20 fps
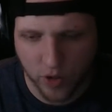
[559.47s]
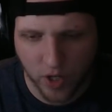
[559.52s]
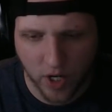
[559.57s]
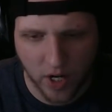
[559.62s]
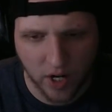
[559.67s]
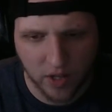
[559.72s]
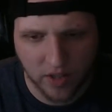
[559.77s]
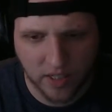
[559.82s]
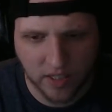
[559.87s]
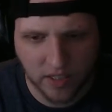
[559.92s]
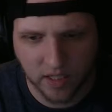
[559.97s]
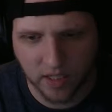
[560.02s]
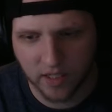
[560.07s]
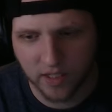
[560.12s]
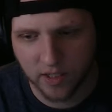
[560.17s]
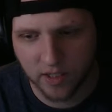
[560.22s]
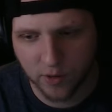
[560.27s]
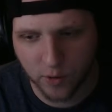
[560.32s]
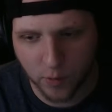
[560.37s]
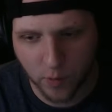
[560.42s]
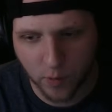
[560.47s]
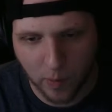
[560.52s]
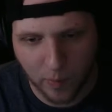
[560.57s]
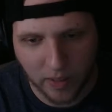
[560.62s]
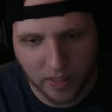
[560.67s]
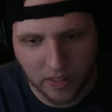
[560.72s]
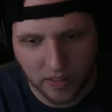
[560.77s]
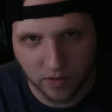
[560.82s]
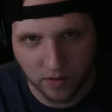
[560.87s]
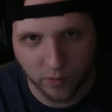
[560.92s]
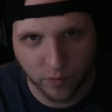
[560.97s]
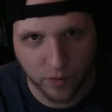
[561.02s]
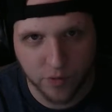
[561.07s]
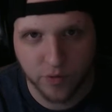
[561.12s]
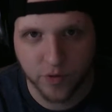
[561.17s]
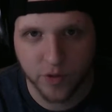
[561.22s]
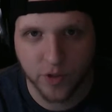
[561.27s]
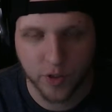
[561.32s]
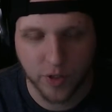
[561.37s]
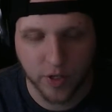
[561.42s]
I think is like an extra $20 in the
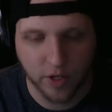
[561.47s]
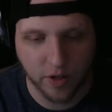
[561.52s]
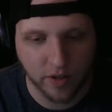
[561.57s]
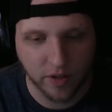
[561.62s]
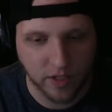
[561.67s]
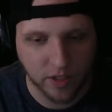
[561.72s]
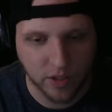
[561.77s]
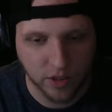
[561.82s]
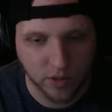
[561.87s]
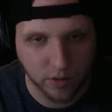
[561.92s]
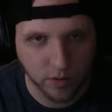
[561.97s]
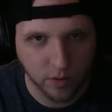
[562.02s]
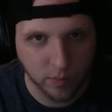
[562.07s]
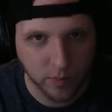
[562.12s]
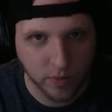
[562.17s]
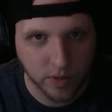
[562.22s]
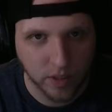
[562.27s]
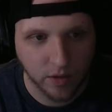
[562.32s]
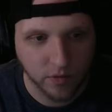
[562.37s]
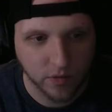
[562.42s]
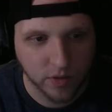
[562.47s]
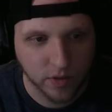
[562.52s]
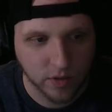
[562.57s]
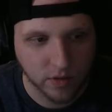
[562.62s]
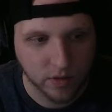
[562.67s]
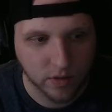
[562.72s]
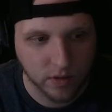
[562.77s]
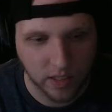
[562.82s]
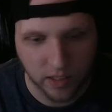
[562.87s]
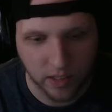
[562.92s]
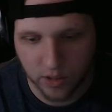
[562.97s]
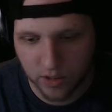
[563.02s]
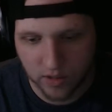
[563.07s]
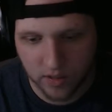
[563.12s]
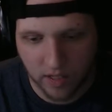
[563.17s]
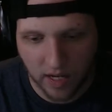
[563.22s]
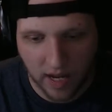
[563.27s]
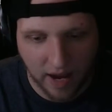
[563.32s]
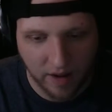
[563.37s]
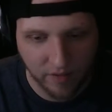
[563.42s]
refrigerator. They just do themselves. They just
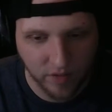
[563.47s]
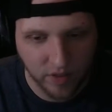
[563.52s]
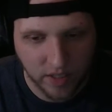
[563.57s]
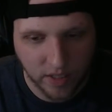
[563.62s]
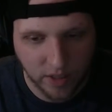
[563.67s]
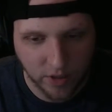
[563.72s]
have in here.